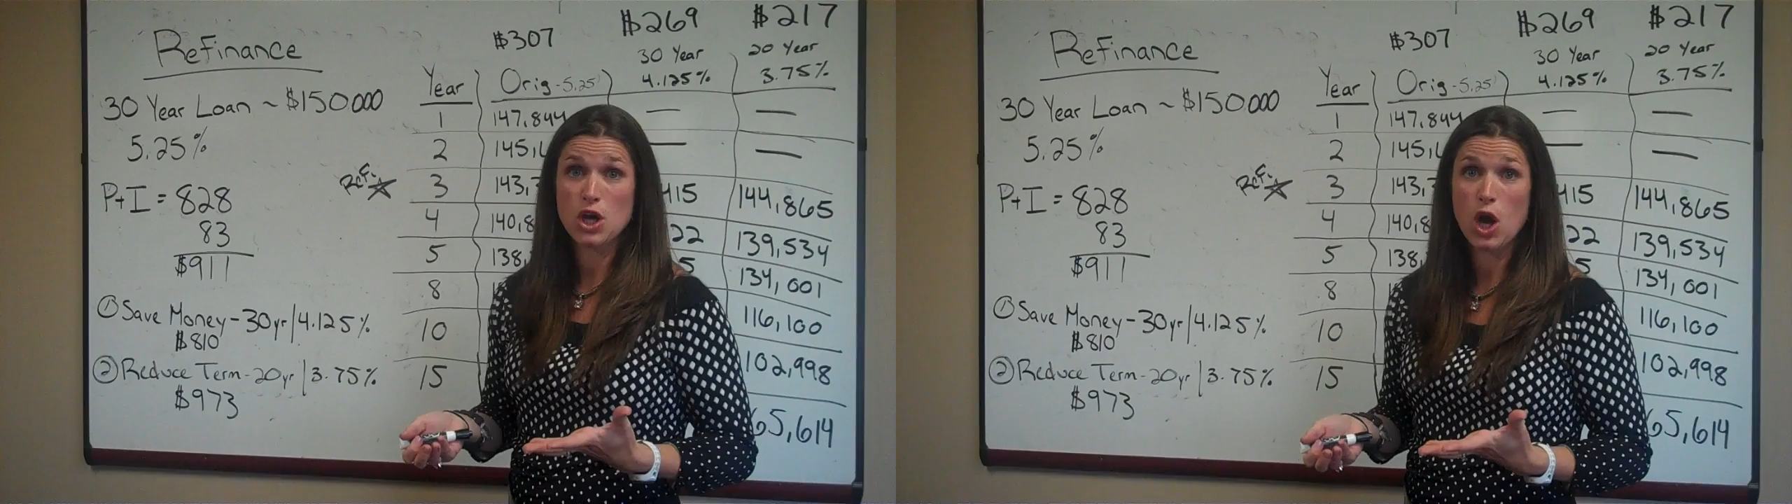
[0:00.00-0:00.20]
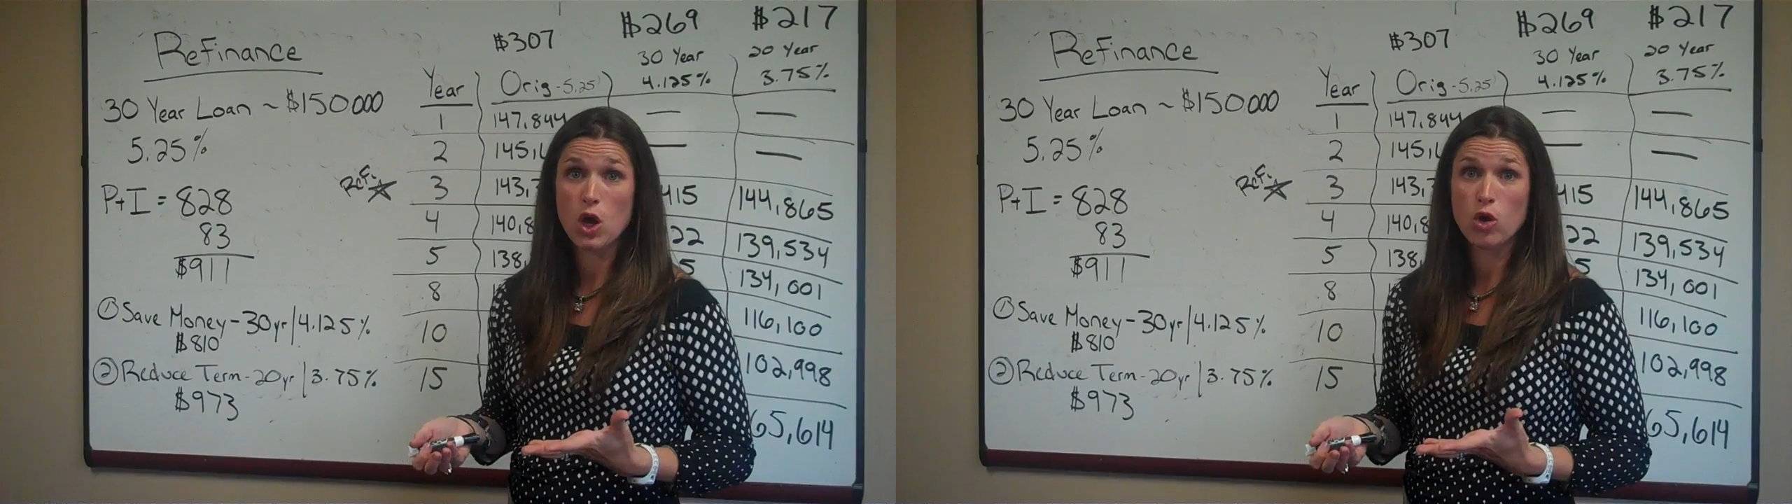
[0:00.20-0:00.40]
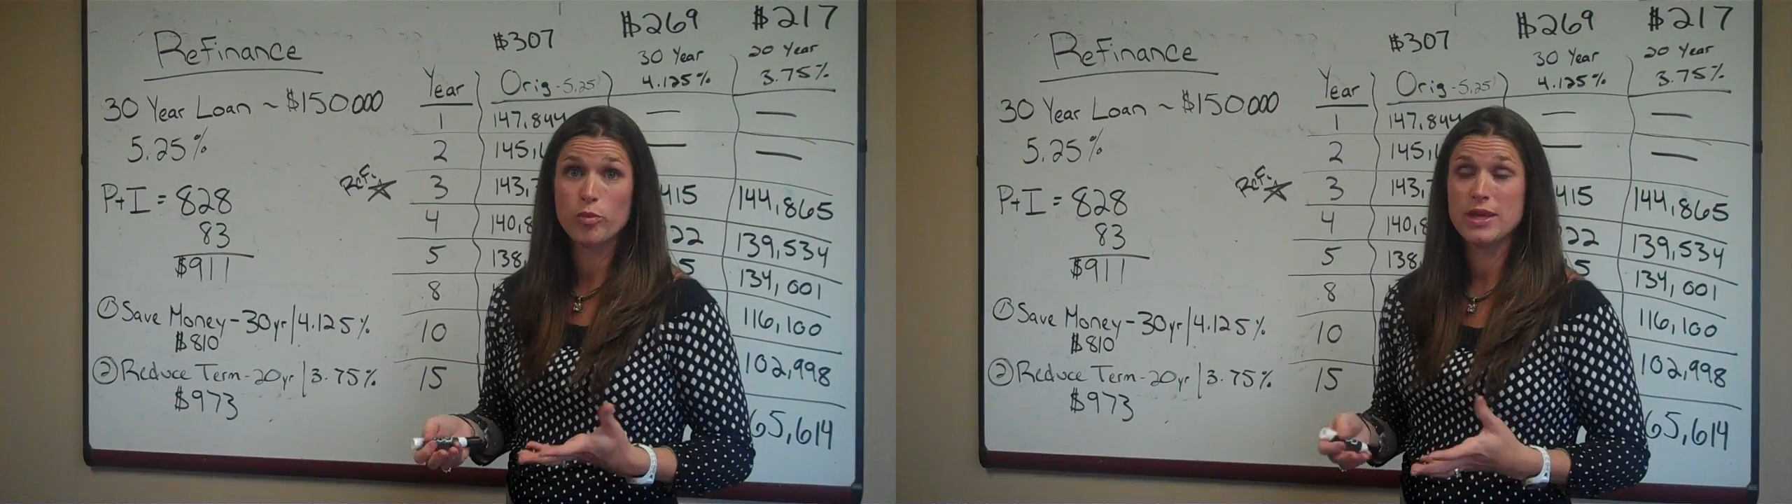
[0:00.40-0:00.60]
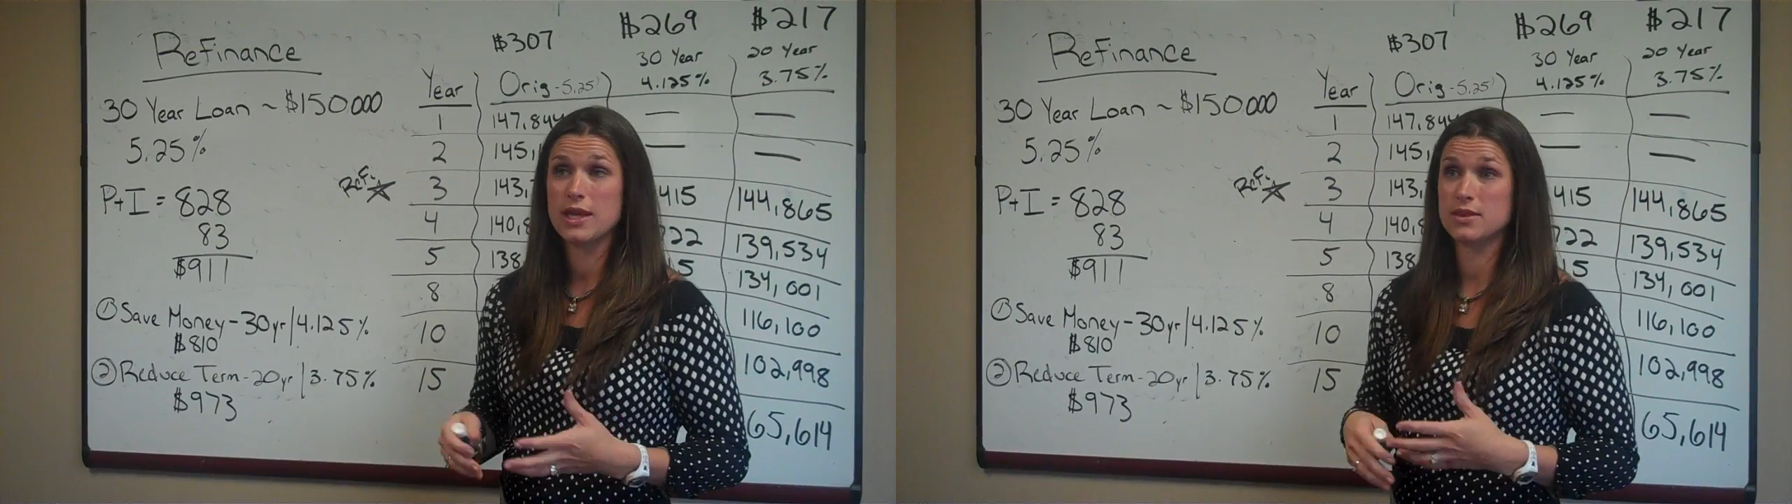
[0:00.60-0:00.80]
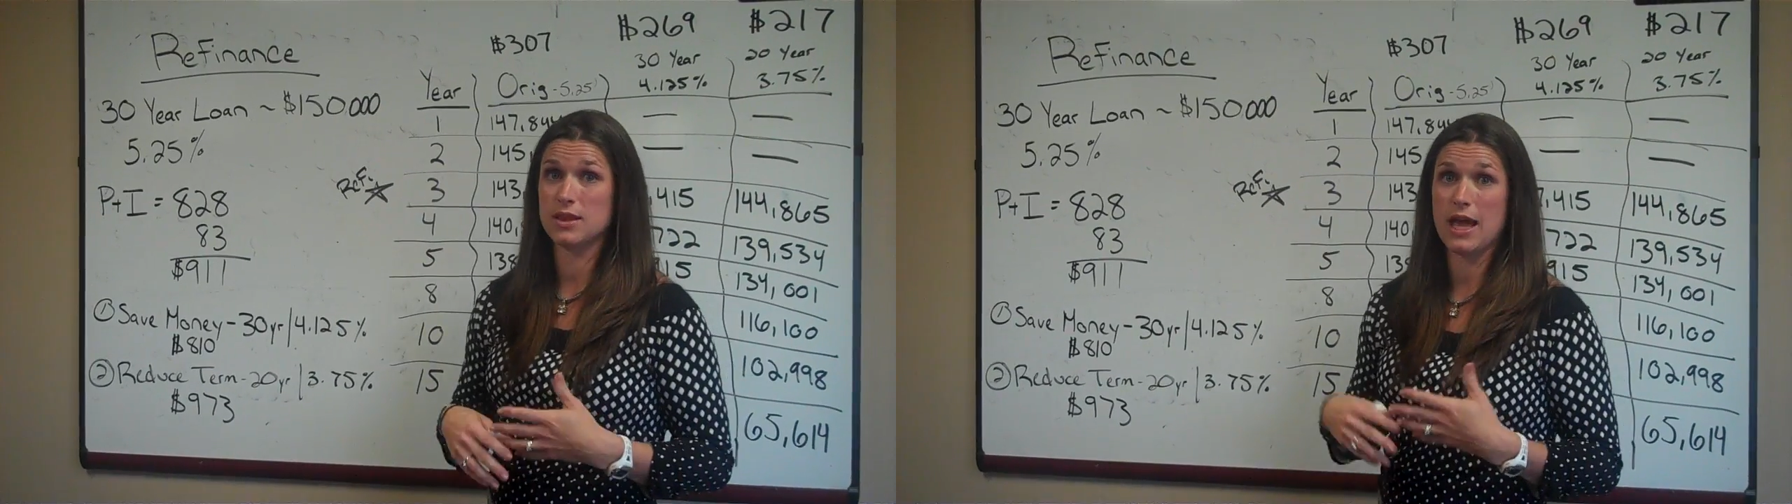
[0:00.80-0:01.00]
home
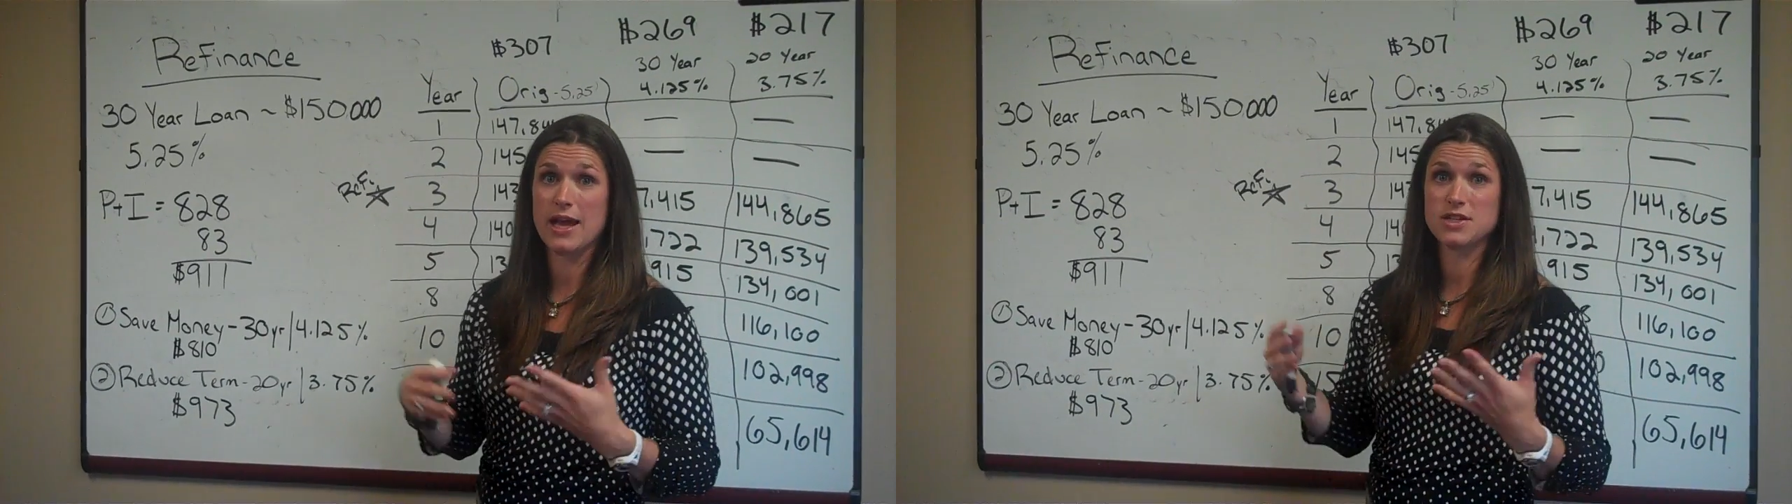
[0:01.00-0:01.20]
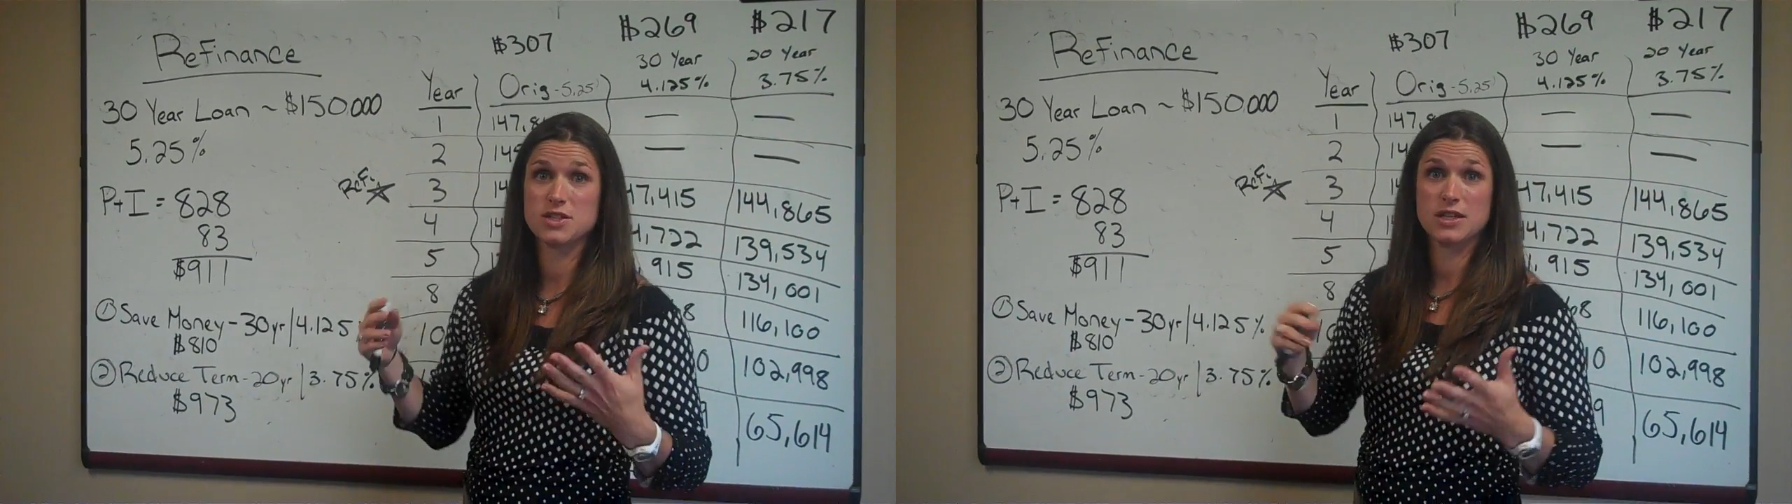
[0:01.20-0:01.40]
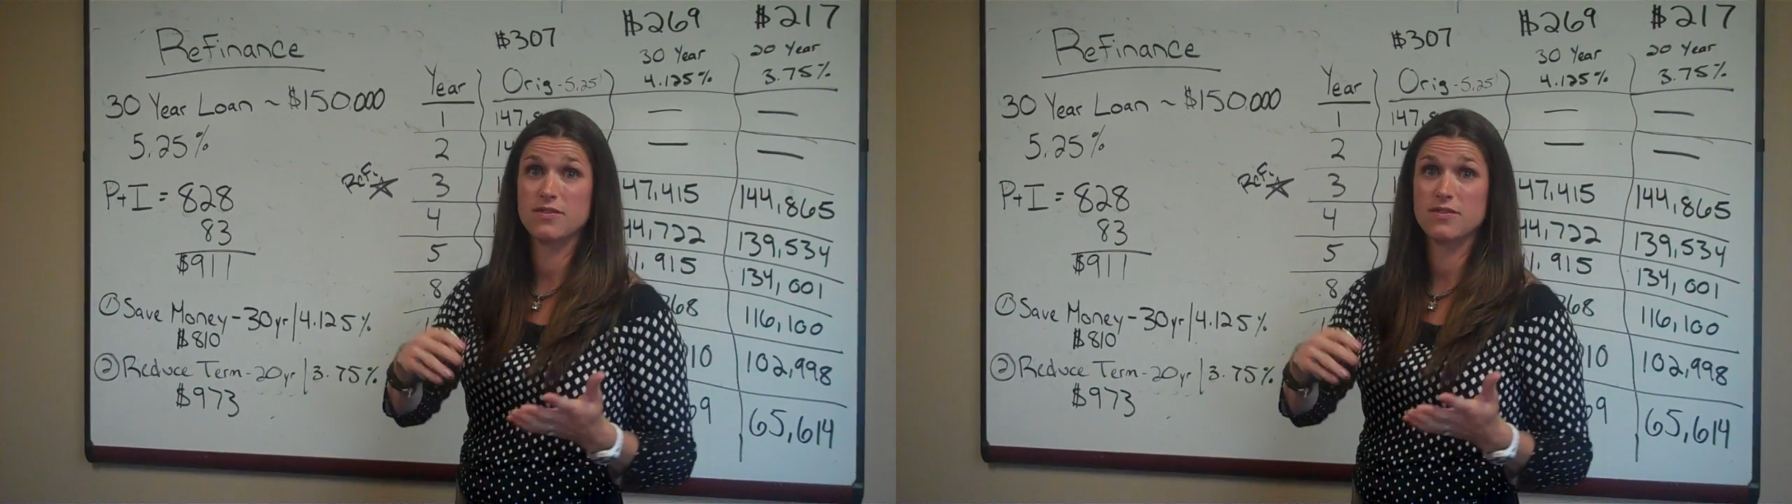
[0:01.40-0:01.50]
in the last,